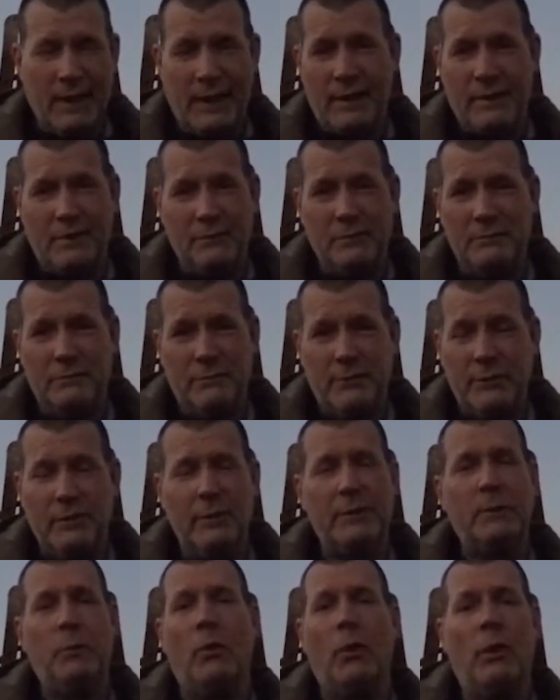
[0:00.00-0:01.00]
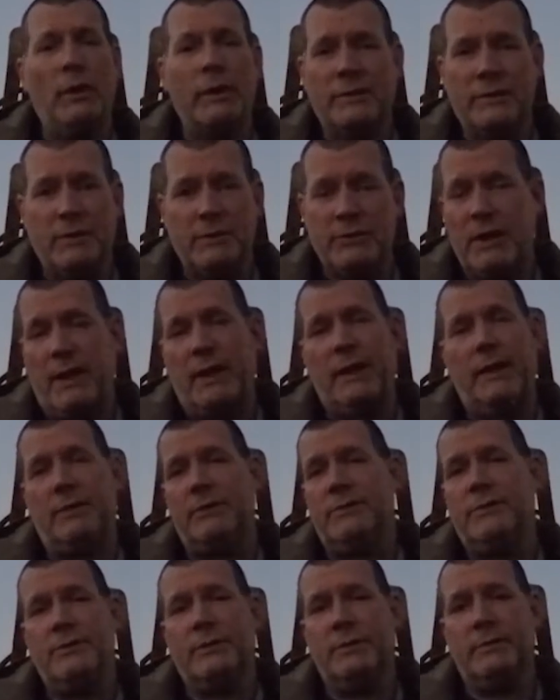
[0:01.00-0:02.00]
I don't really want it to
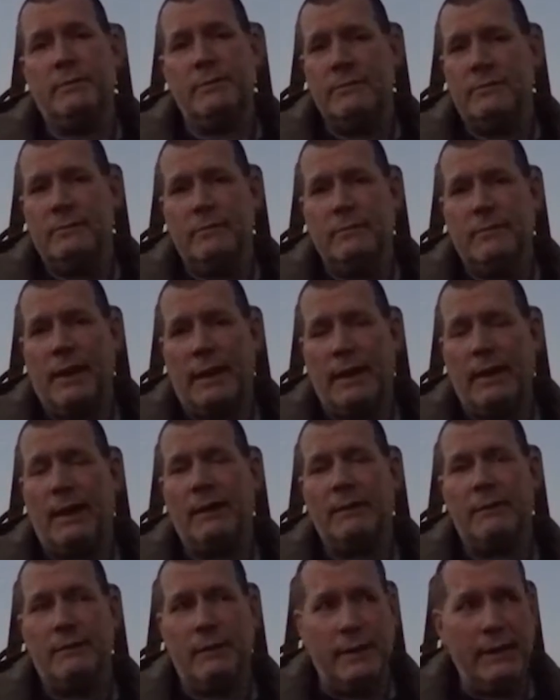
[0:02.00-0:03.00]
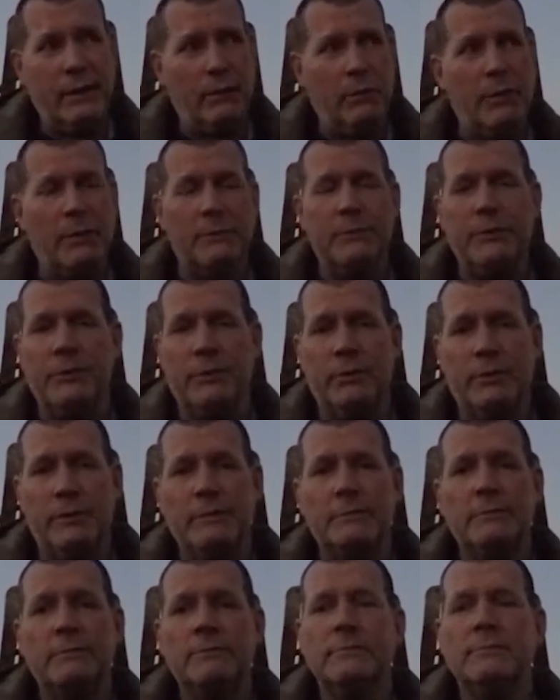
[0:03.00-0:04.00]
change. I like what I'm
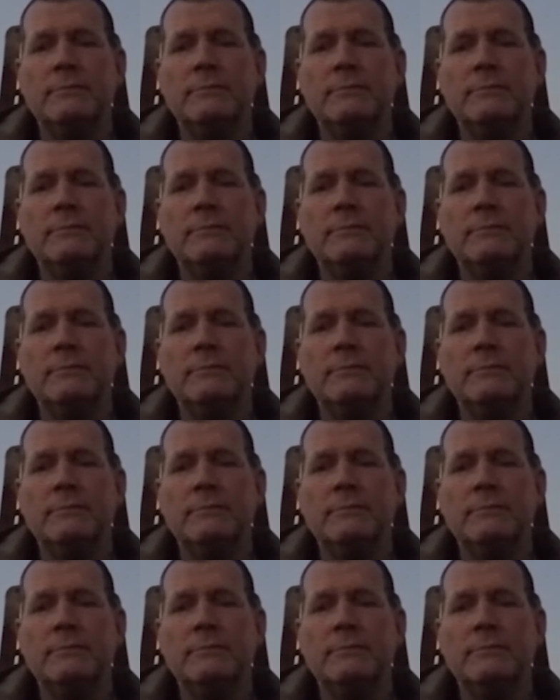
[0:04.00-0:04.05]
doing.